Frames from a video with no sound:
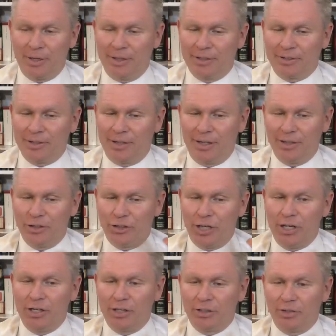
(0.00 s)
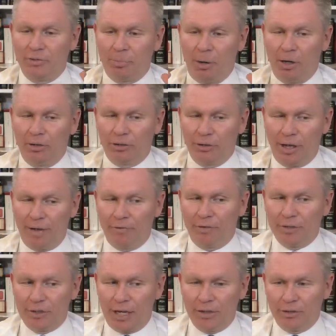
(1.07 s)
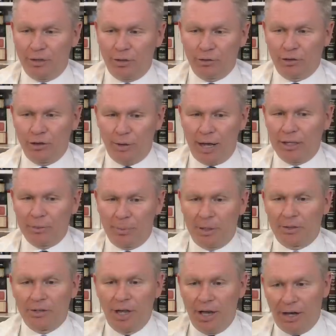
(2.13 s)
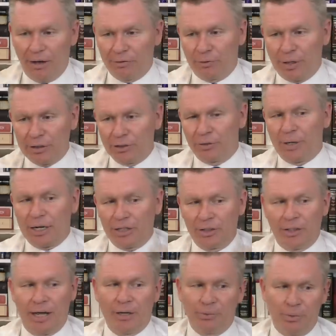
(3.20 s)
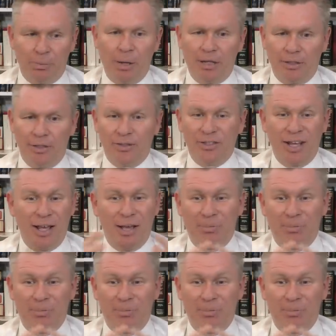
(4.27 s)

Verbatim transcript: it's ingenious of Paul to emphasize those two aspects of resurrection and repentance